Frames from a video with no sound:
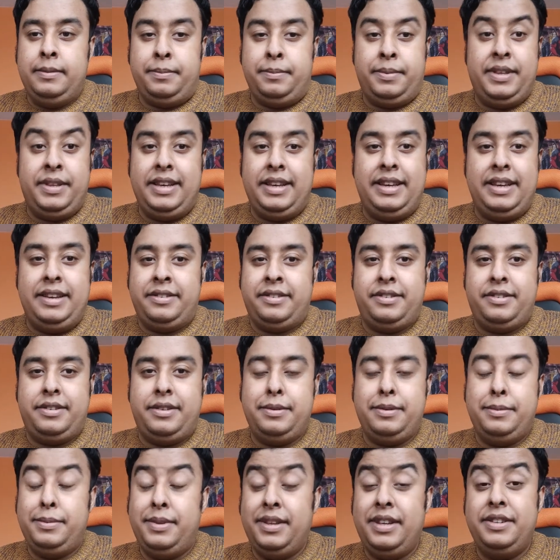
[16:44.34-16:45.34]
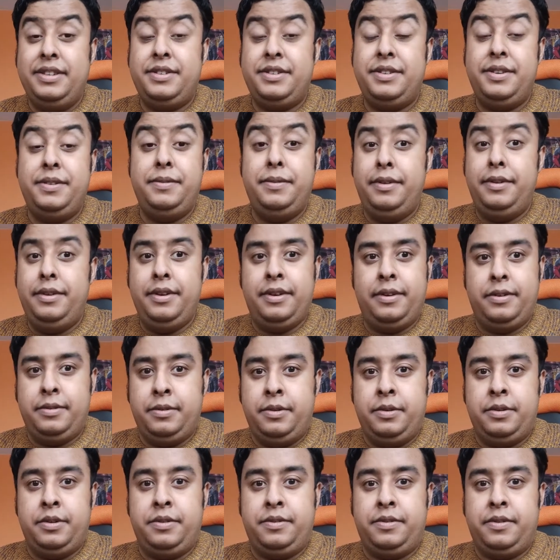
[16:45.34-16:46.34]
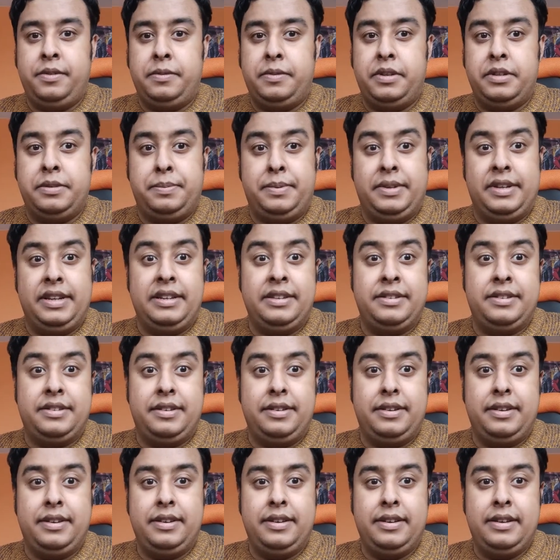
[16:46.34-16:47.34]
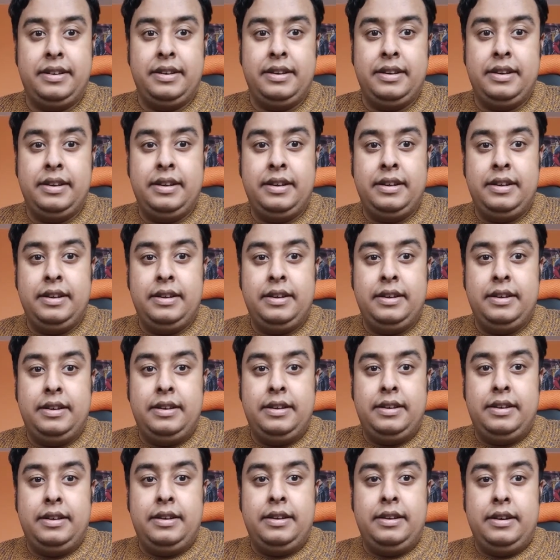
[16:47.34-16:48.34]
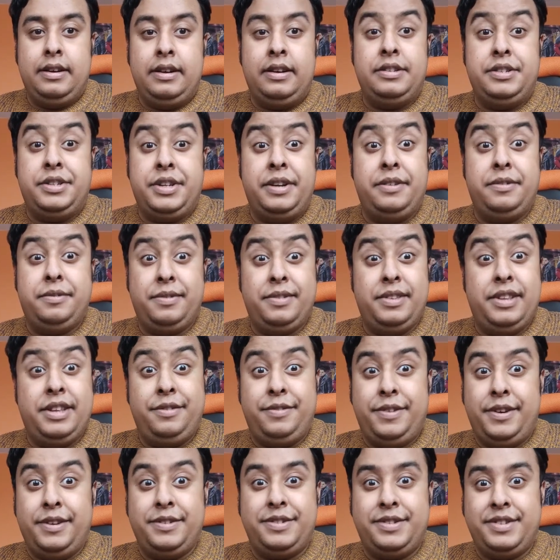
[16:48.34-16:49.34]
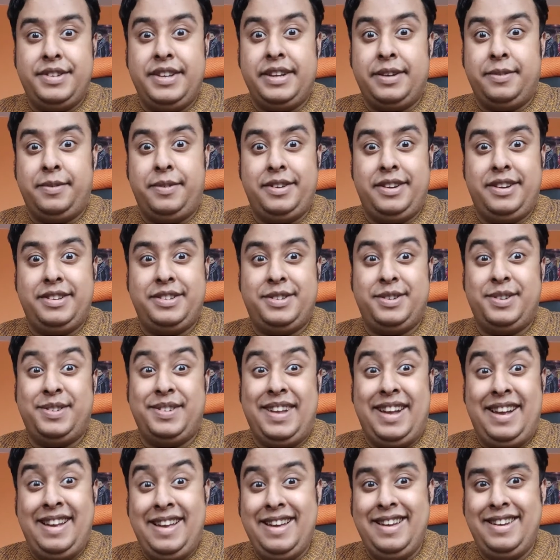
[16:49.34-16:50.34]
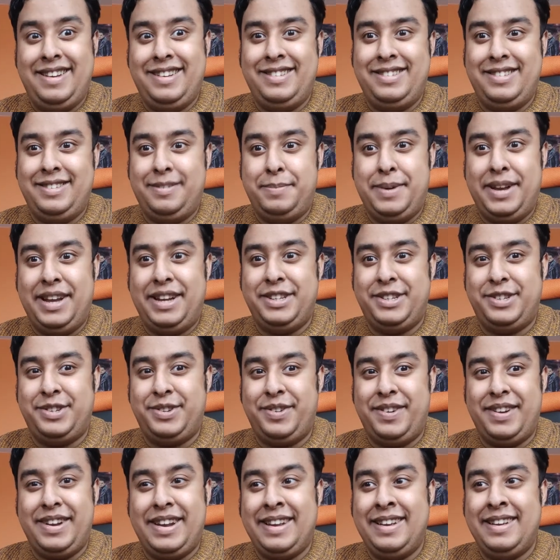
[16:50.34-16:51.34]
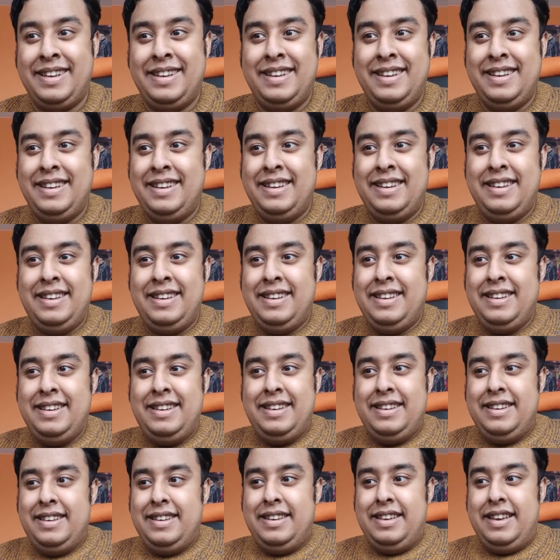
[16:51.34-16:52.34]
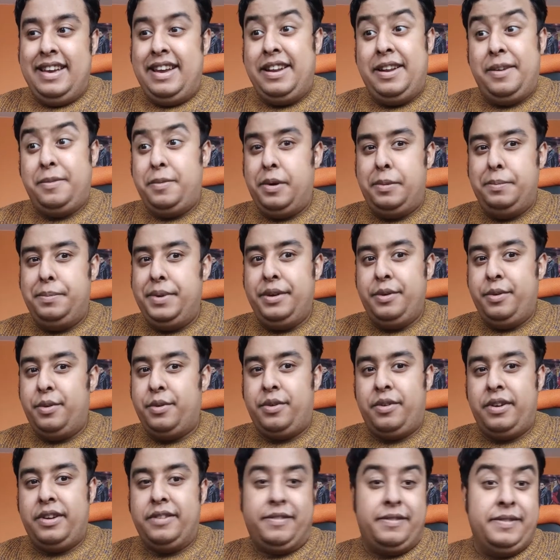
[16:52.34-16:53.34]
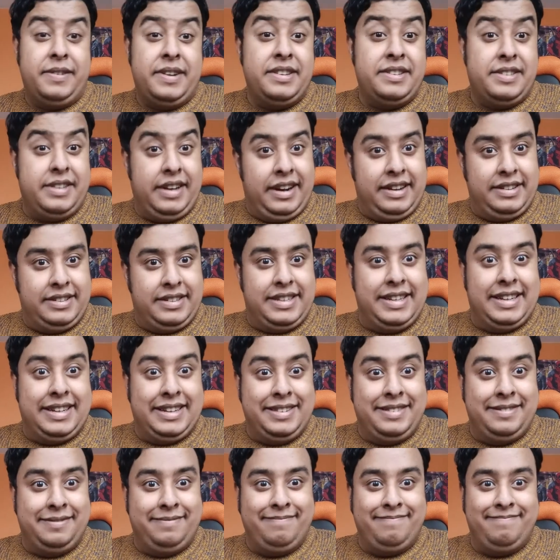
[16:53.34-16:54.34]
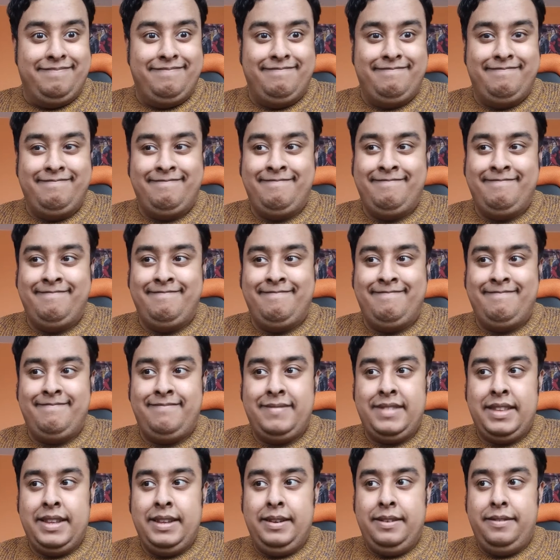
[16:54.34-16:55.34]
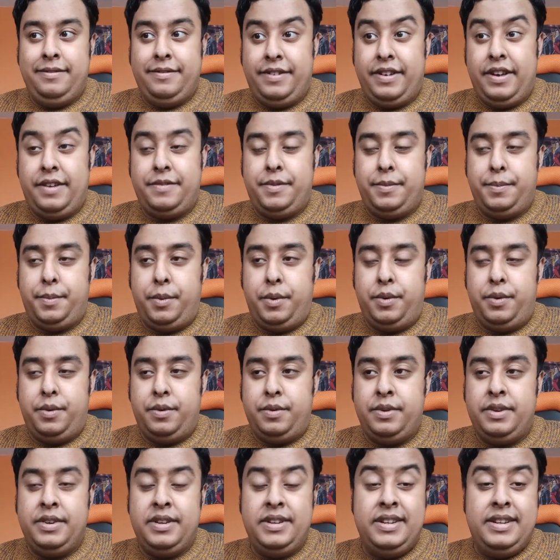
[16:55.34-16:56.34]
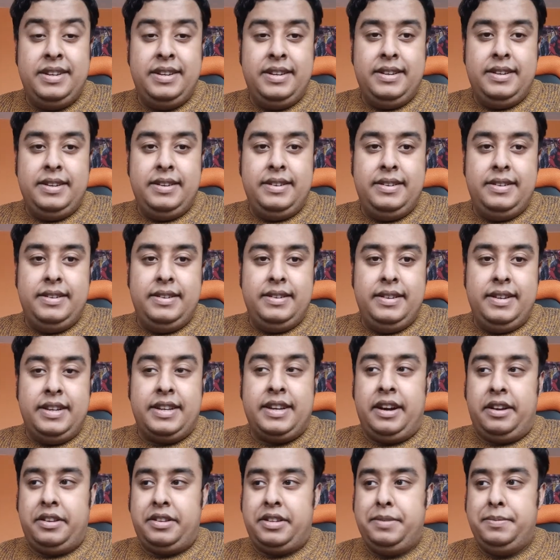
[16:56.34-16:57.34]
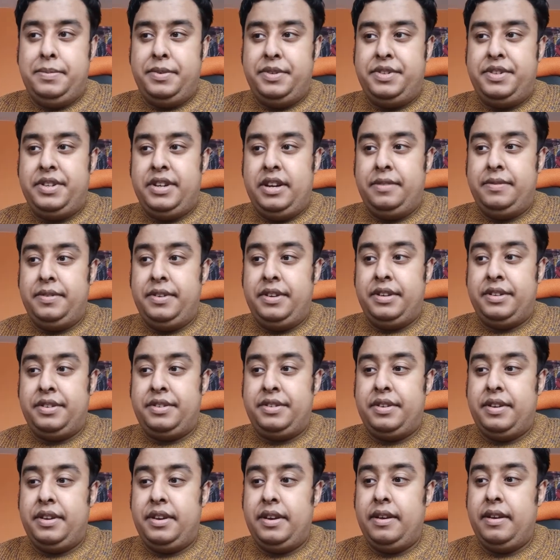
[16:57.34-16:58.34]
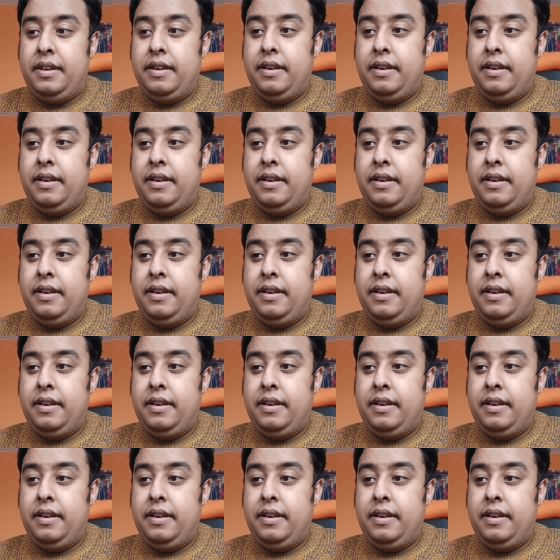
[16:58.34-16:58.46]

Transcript: Please, please do not order from this place. I genuinely felt sick when I saw the hair in the pastry. And I won't be ordering from these guys again. Furthermore, the customer service.